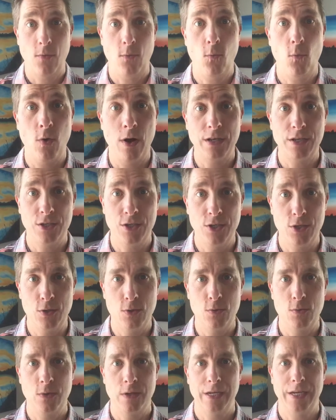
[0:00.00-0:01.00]
what
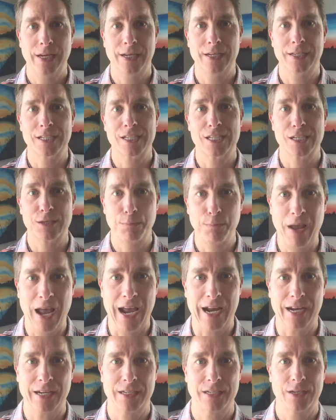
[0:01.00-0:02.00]
you
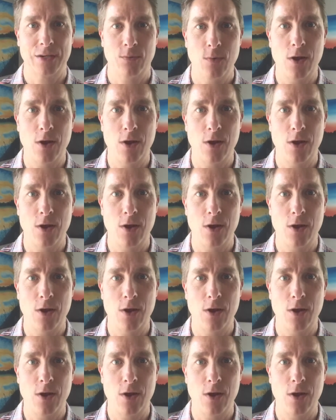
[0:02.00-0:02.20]
expect.